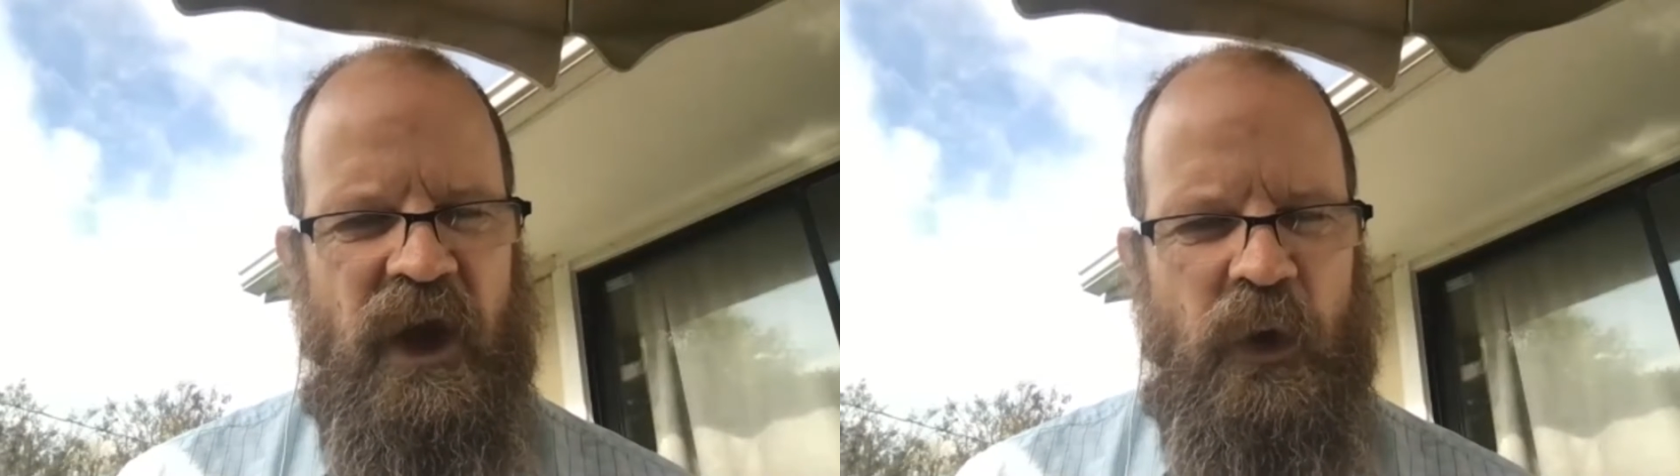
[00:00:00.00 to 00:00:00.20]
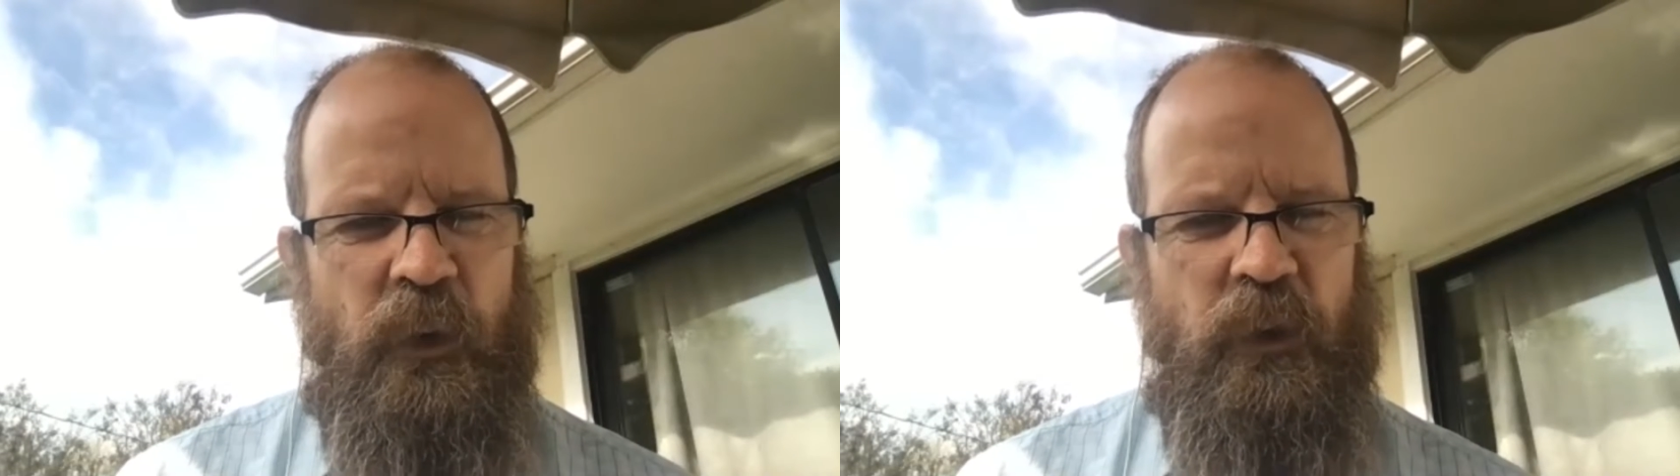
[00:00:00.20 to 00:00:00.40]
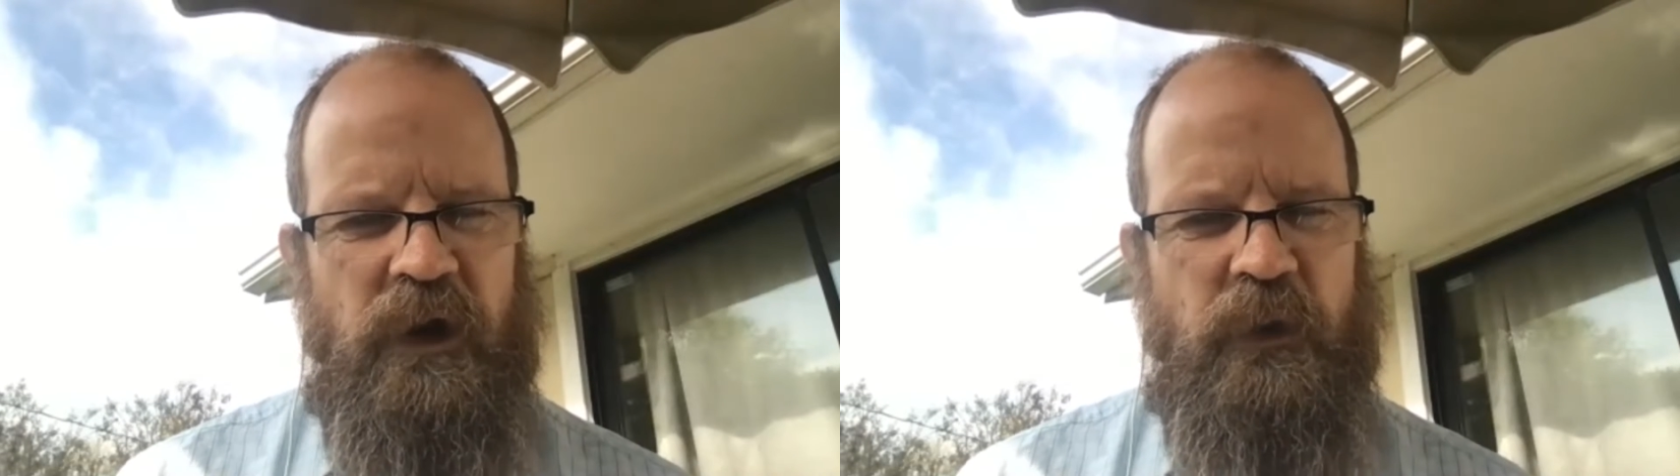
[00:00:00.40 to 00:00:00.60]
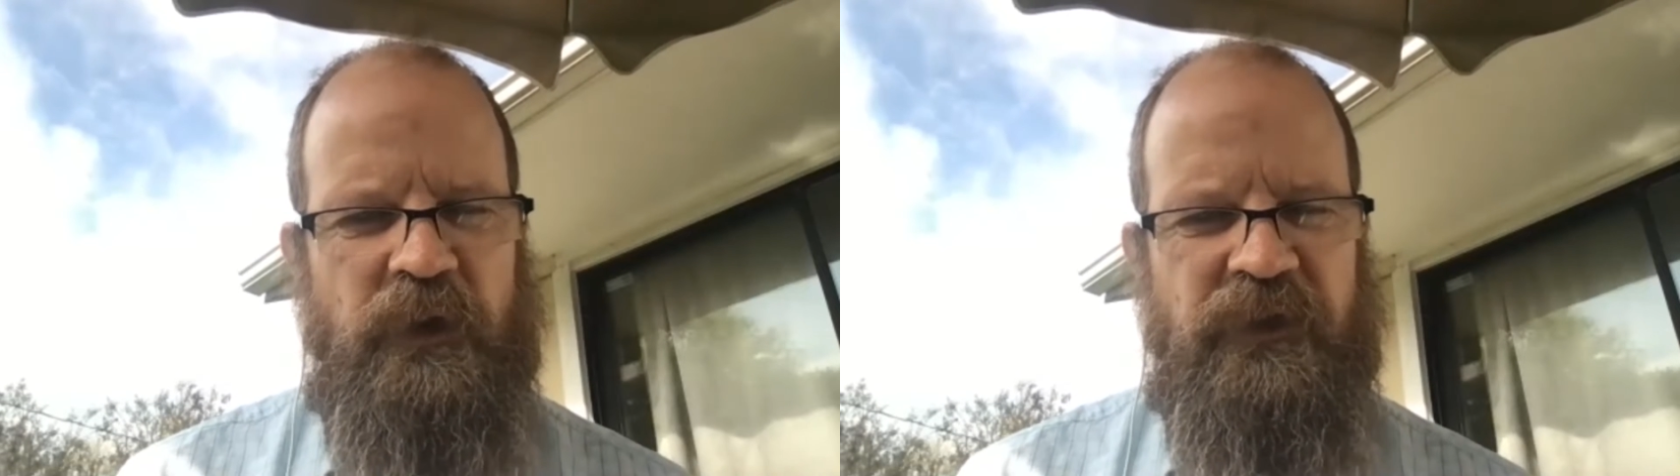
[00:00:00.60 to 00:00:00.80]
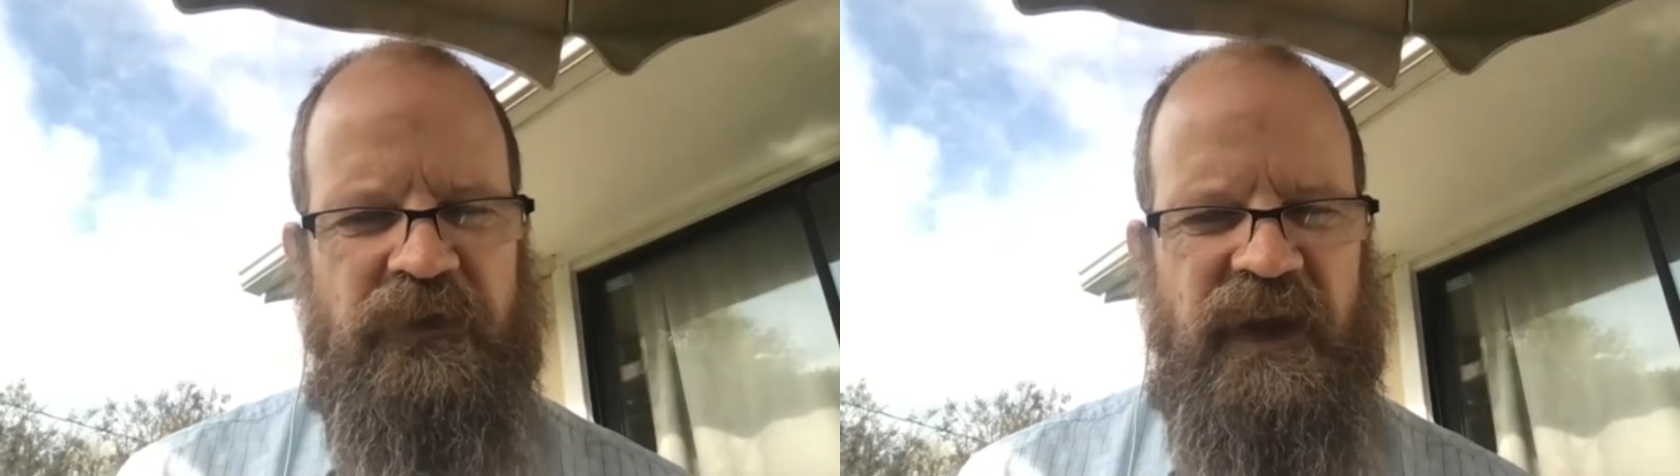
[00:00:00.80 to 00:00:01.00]
We work
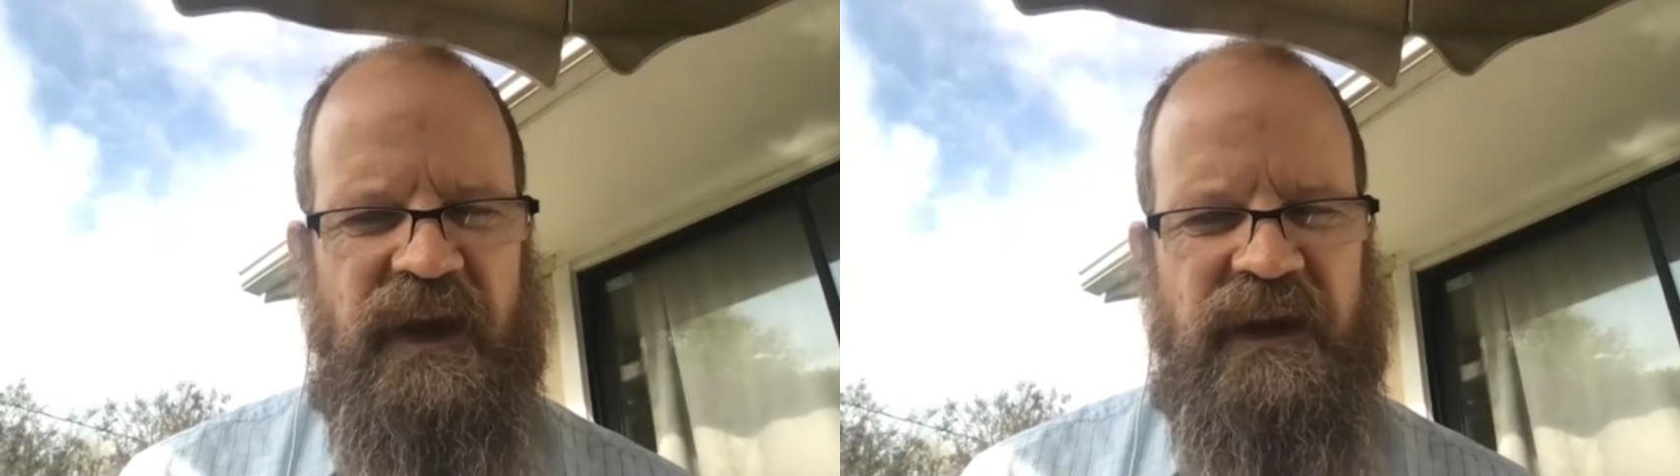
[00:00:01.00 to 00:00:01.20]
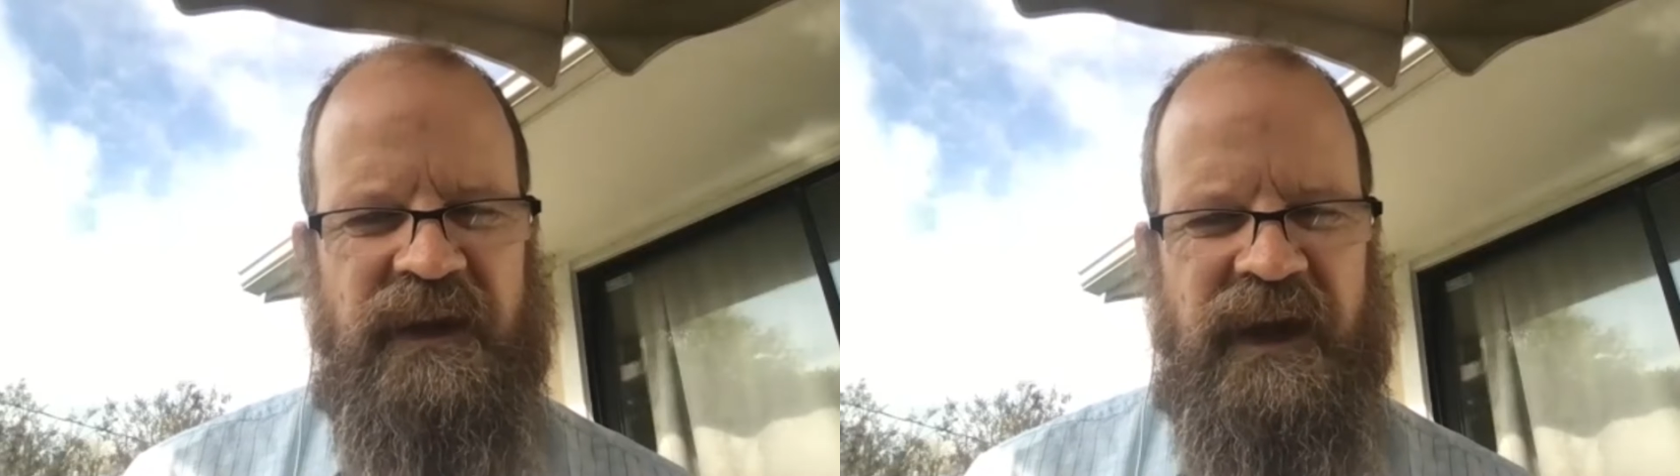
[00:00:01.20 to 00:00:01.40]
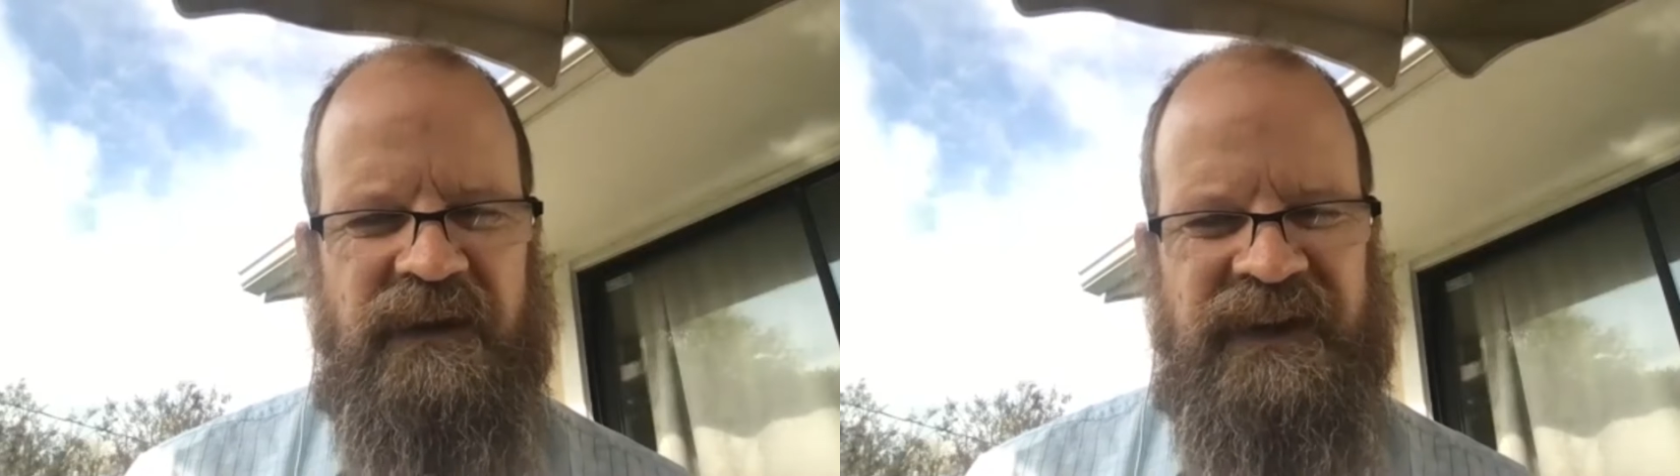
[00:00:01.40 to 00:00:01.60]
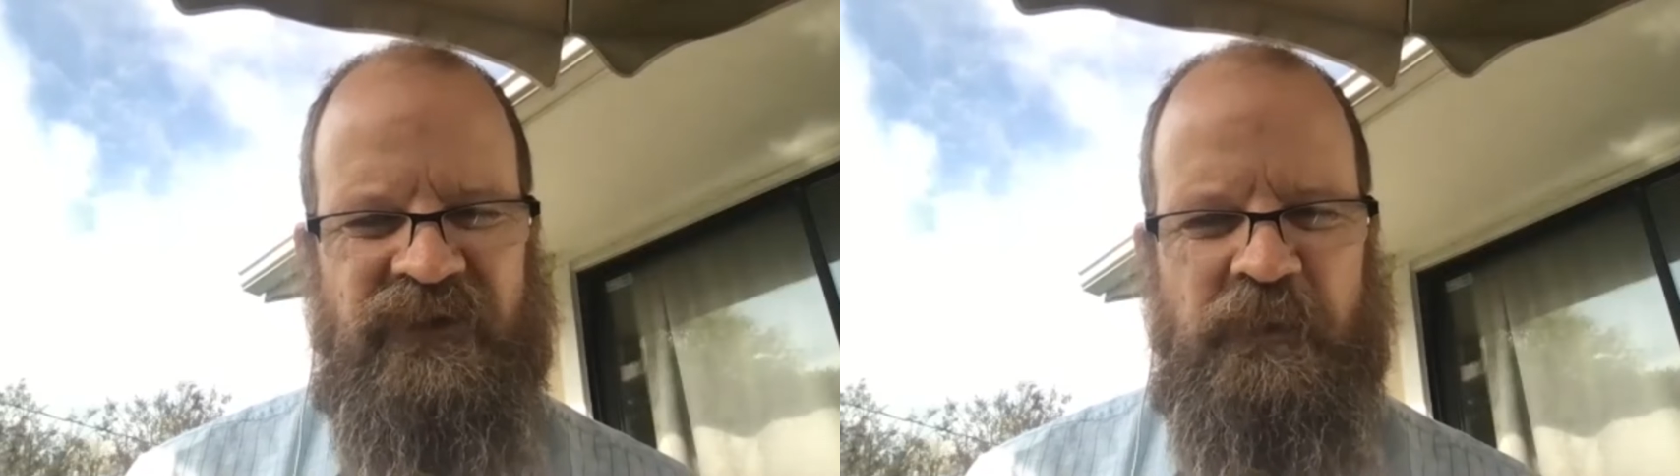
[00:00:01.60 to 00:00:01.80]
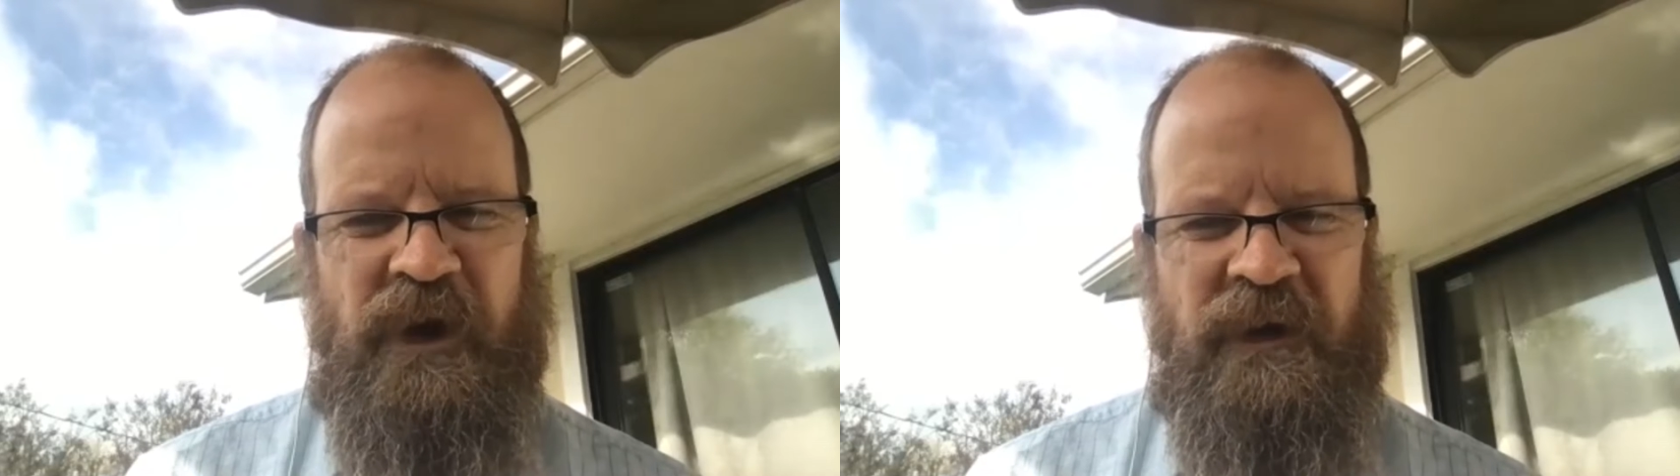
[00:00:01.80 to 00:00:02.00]
with the city and county of
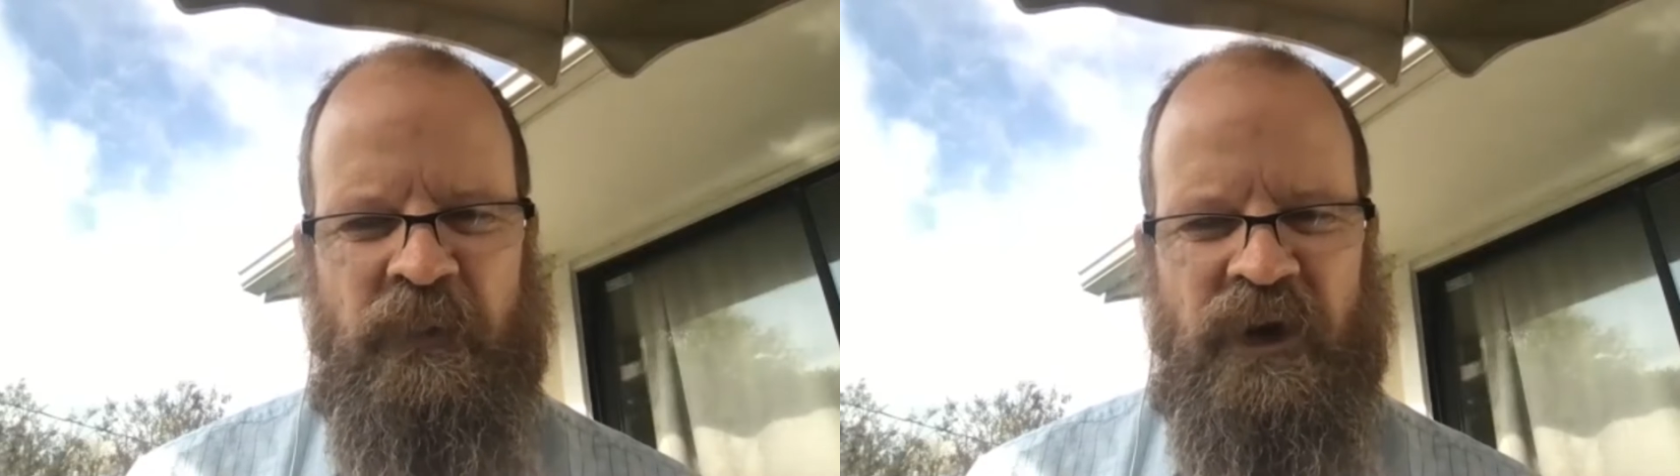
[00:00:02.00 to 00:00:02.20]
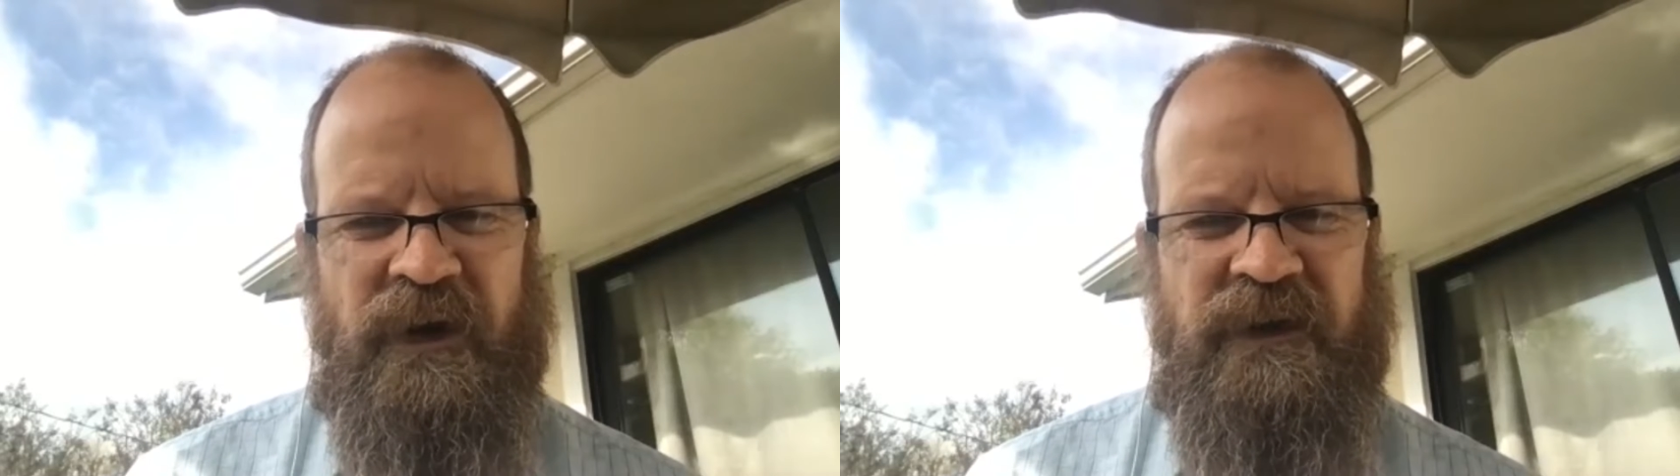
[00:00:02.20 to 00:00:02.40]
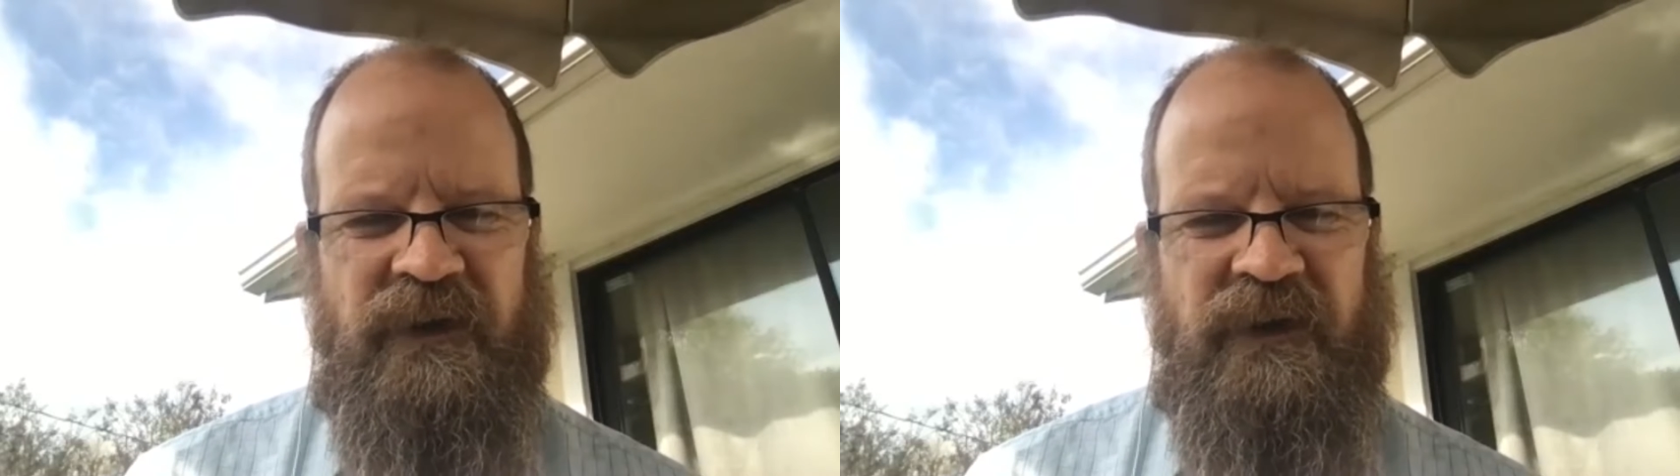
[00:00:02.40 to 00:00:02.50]
Spartanburg